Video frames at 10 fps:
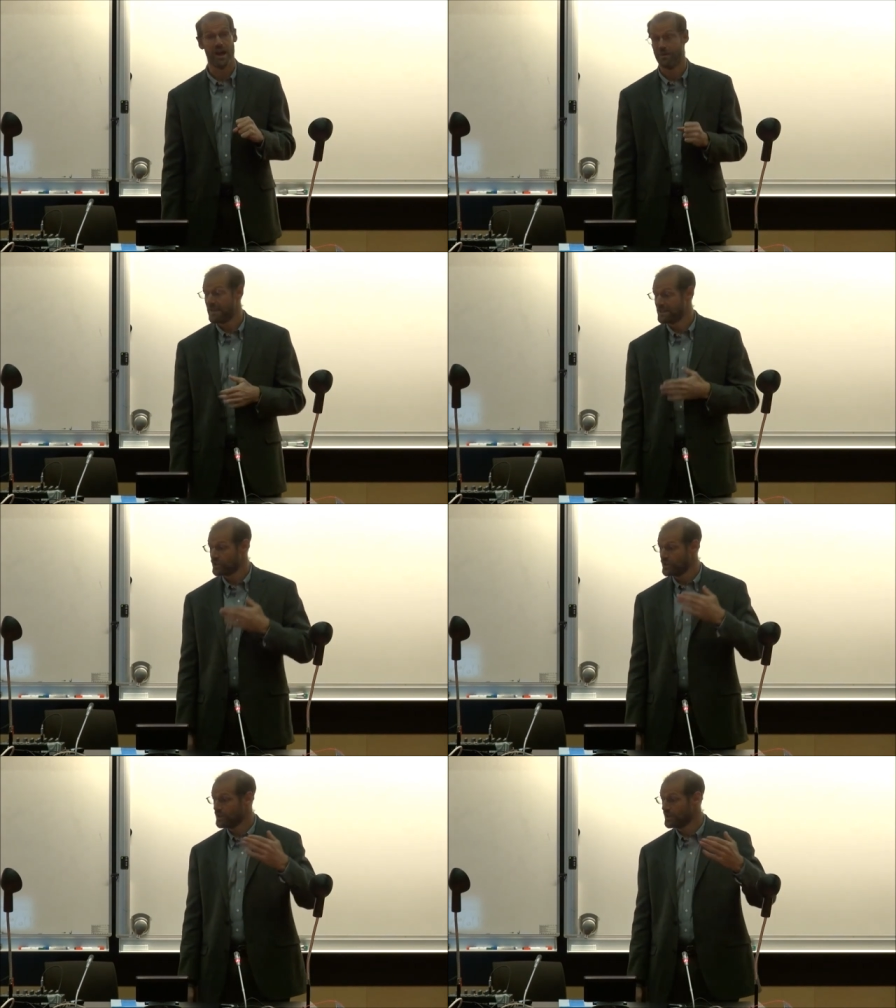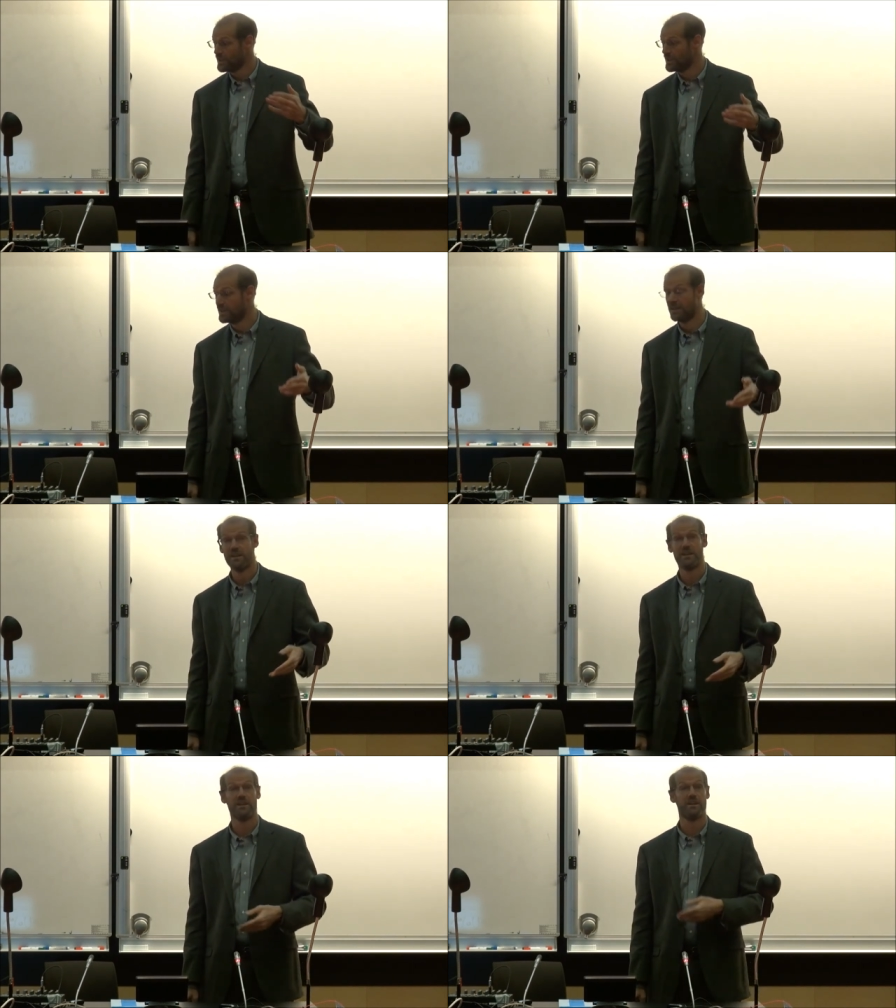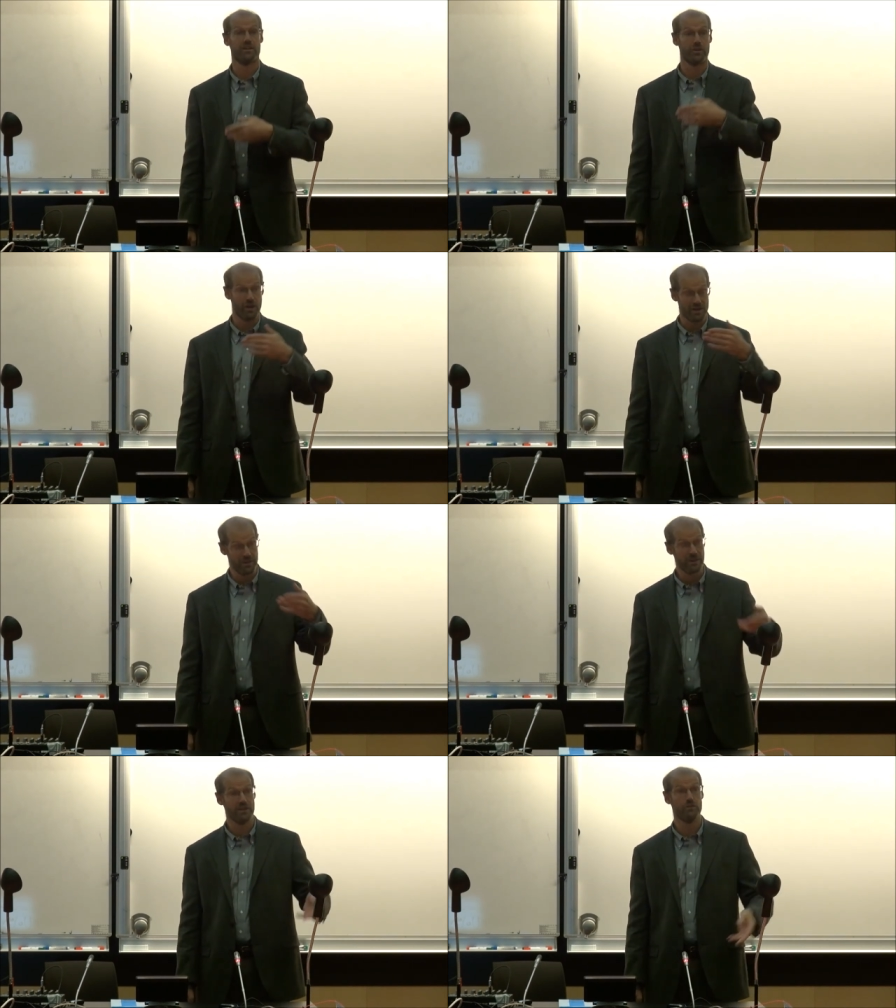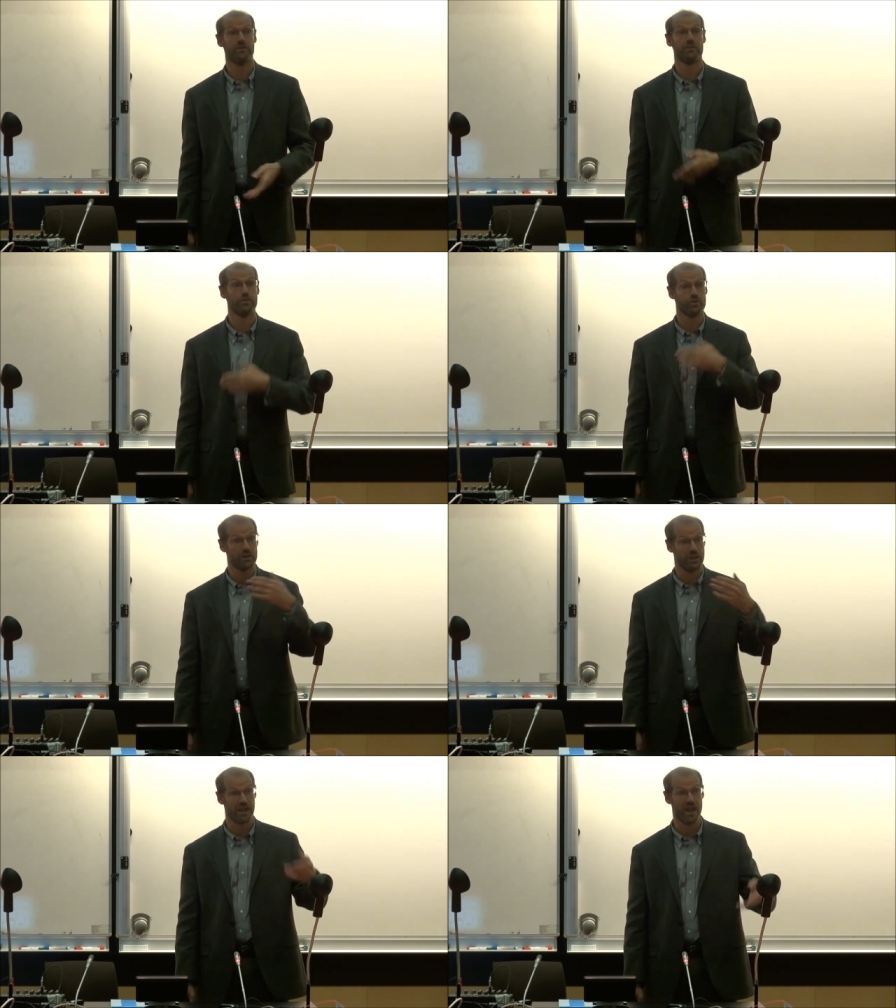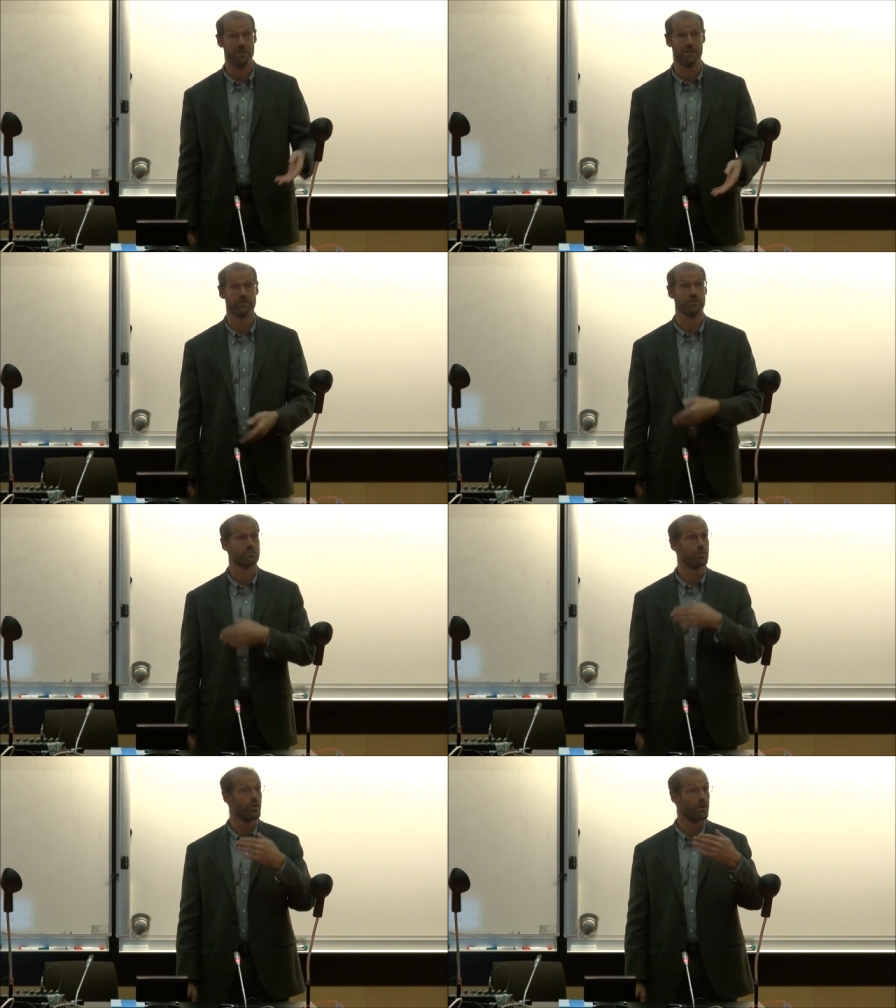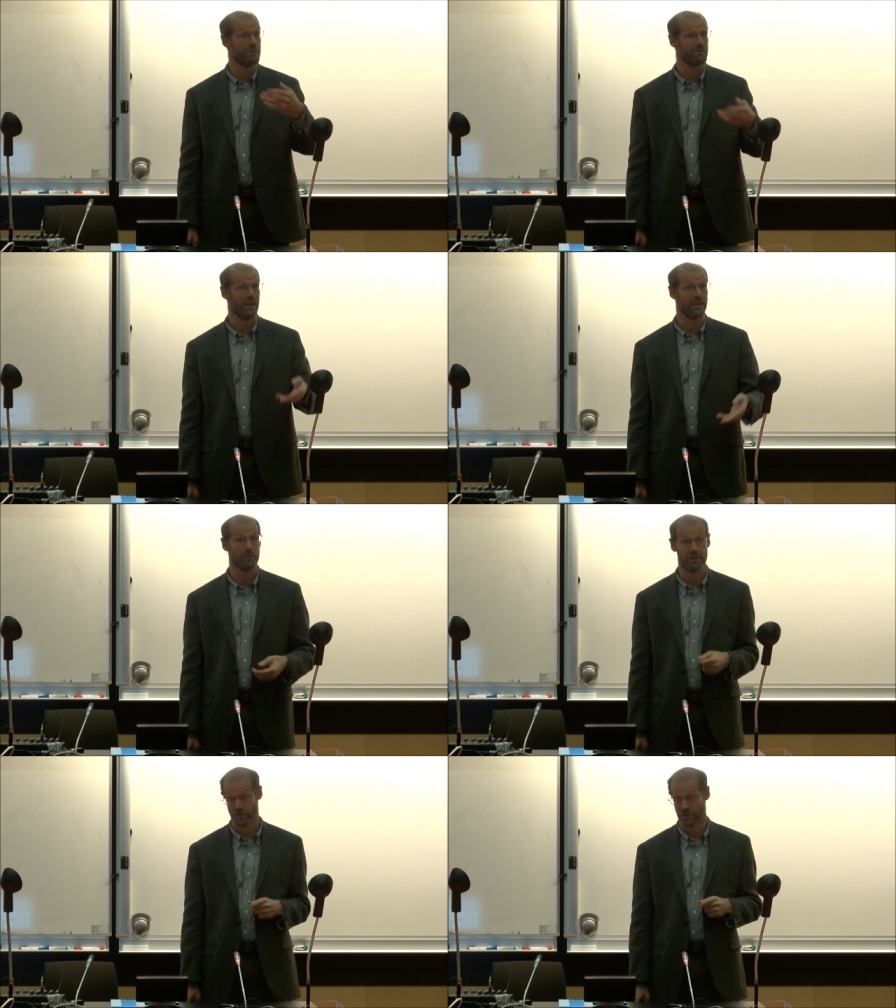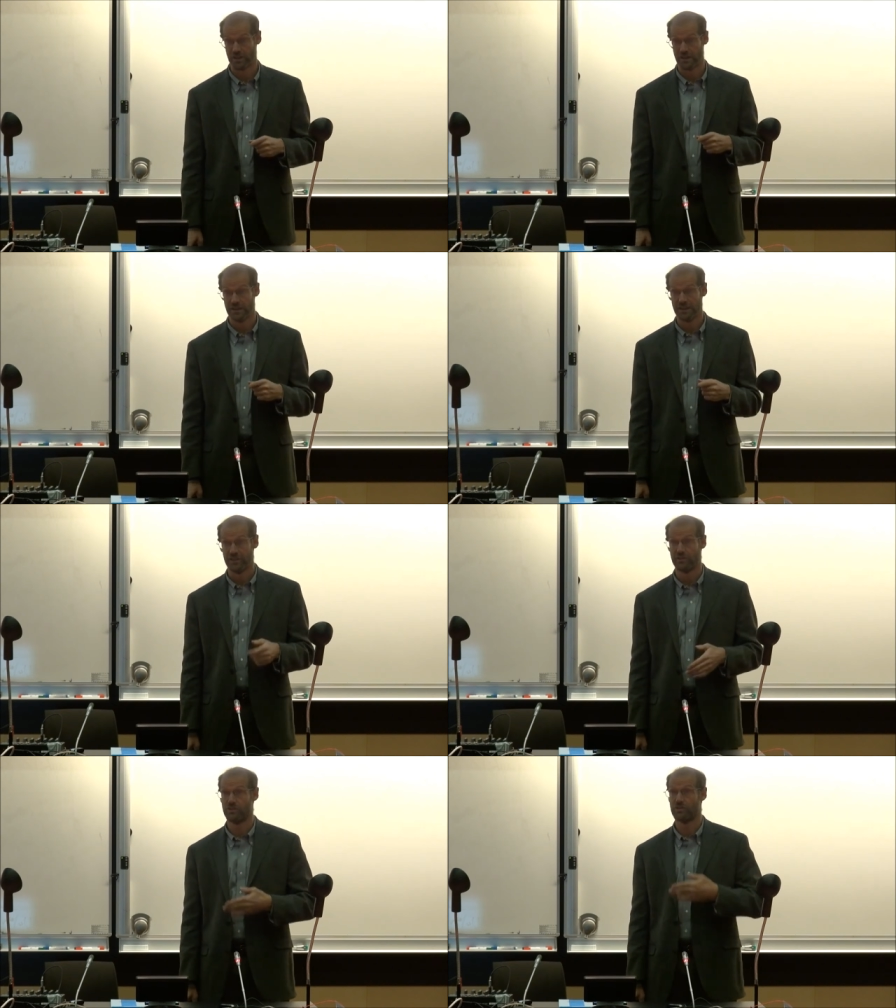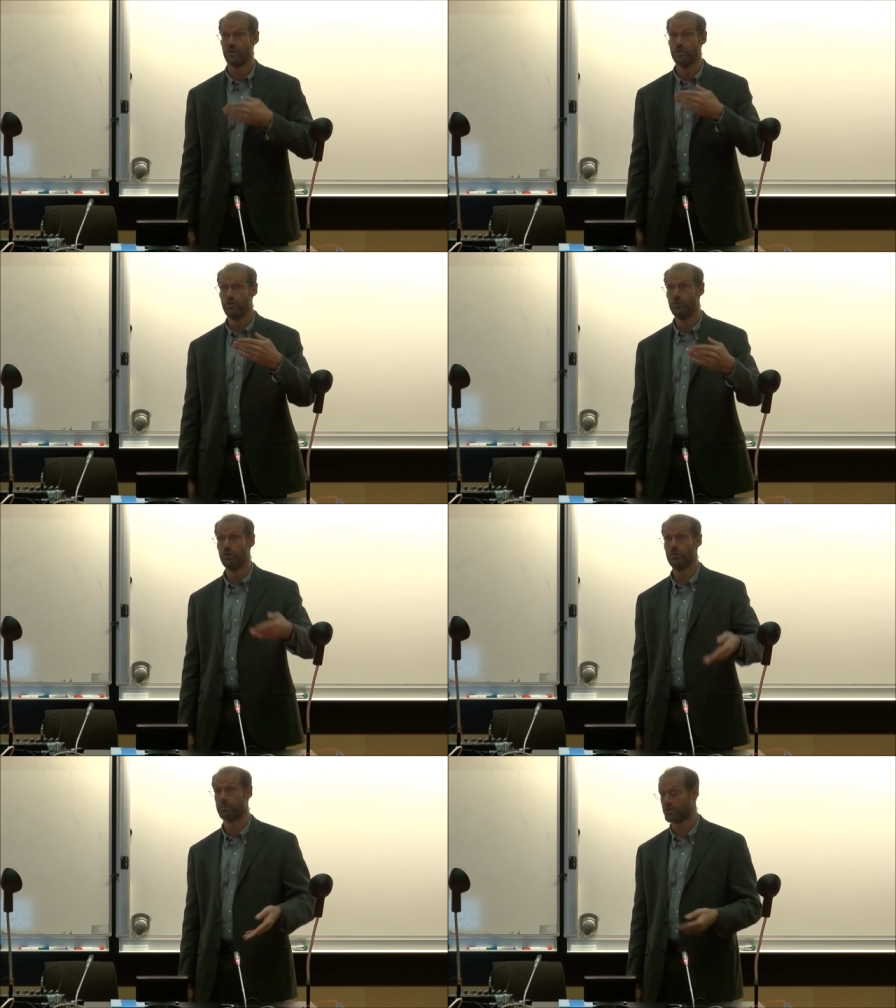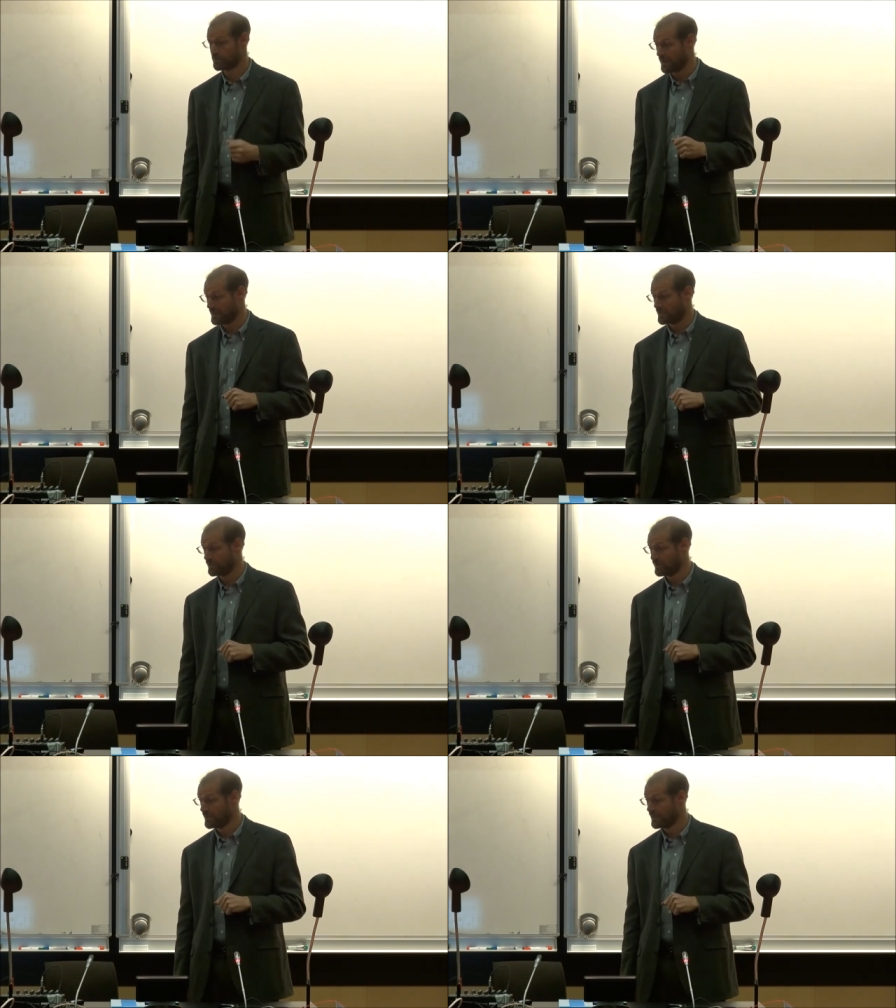I mentioned the credibility revolution in econometrics program evaluation. This is the new perspective.